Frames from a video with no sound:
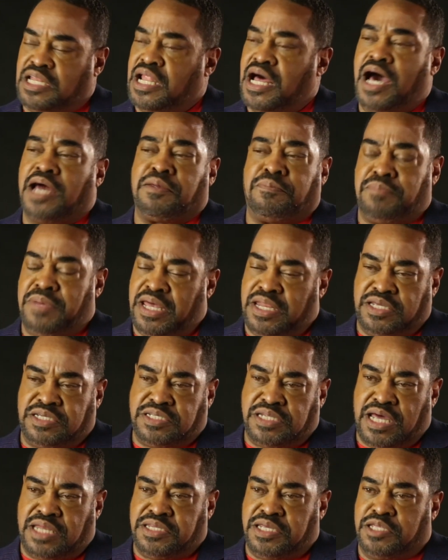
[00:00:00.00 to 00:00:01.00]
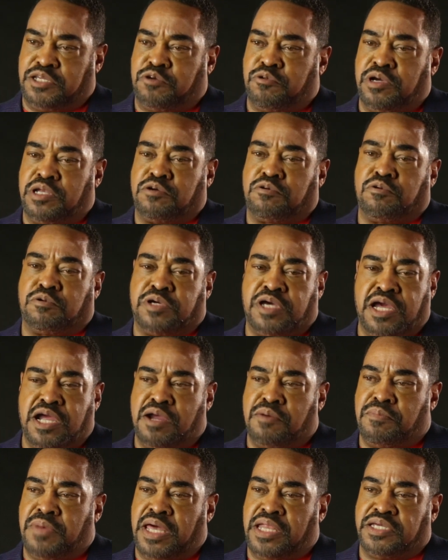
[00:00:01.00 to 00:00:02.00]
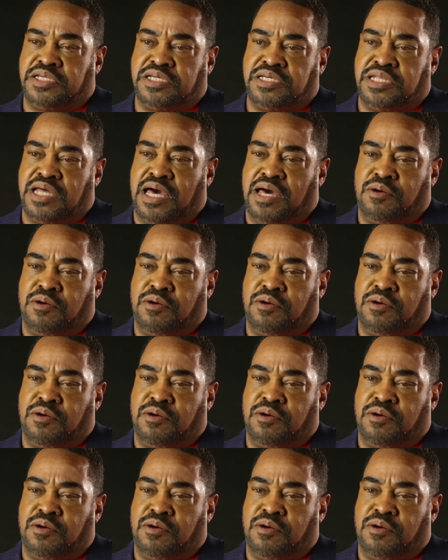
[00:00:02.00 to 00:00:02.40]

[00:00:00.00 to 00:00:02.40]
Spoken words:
a lot of medicine. I did critical care medicine.